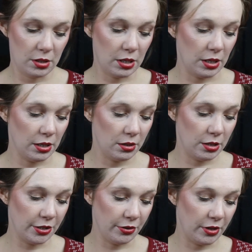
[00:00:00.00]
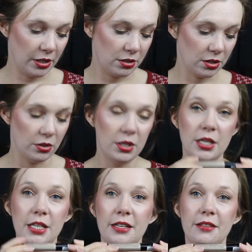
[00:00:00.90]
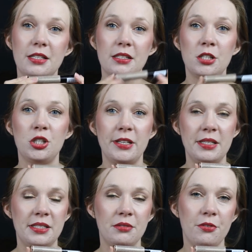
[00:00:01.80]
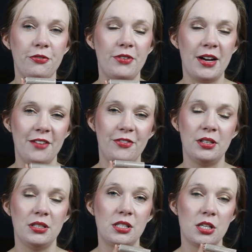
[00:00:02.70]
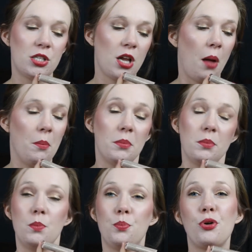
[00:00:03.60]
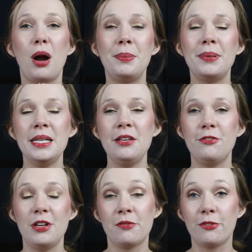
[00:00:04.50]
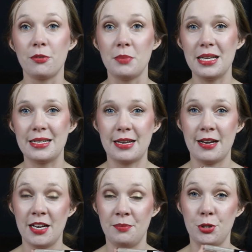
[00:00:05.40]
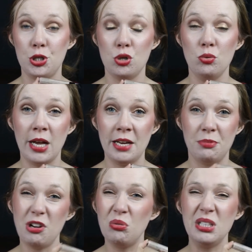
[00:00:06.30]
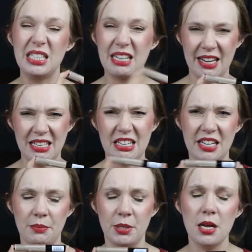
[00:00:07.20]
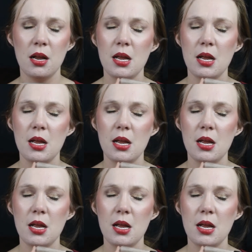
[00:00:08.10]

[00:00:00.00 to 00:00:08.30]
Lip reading: Yeah, I don't think so. This is in the shade 05, and this is probably, even for me, a tad bit too light, but only a tiny, tiny bit.